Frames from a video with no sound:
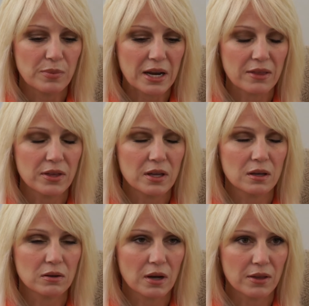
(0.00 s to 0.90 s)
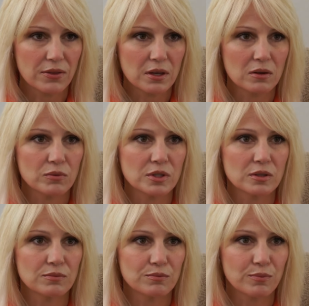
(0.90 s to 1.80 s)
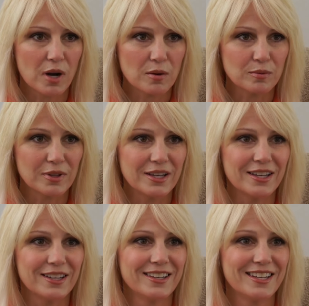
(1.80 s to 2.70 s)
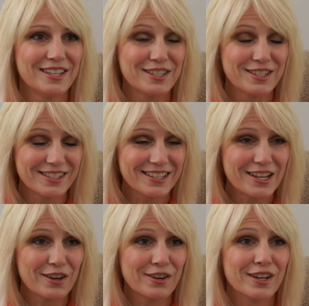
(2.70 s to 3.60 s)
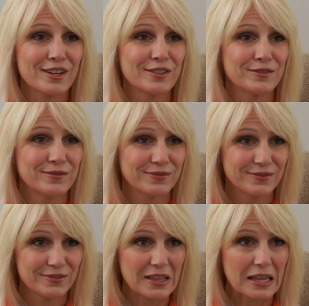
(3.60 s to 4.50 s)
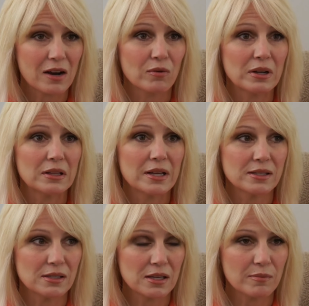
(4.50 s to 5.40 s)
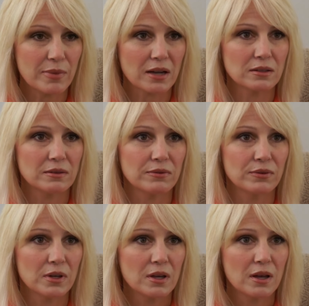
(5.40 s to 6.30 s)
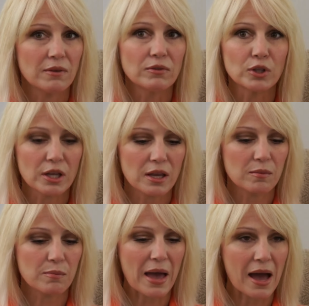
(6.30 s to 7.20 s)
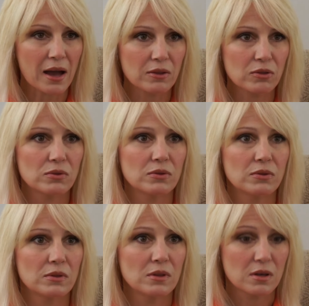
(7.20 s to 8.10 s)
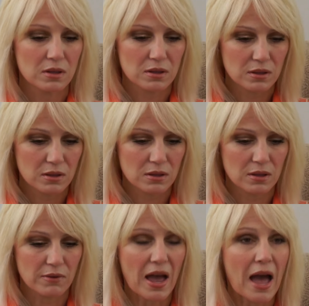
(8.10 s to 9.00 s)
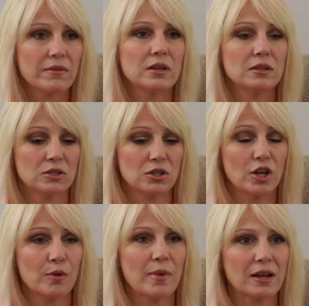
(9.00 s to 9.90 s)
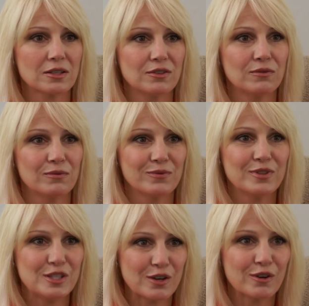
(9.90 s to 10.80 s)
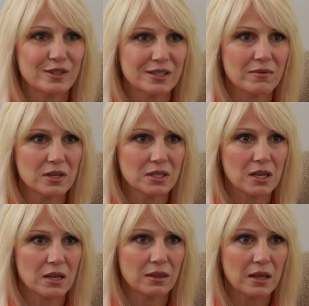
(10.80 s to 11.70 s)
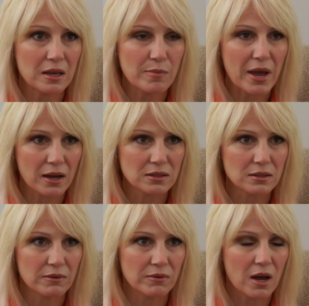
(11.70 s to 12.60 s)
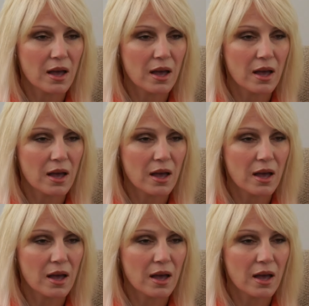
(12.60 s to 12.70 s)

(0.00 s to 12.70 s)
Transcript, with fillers: I think it was probably just a year ago that I realized the impact of looking back, of having to go back to 0 to 17, the impact of not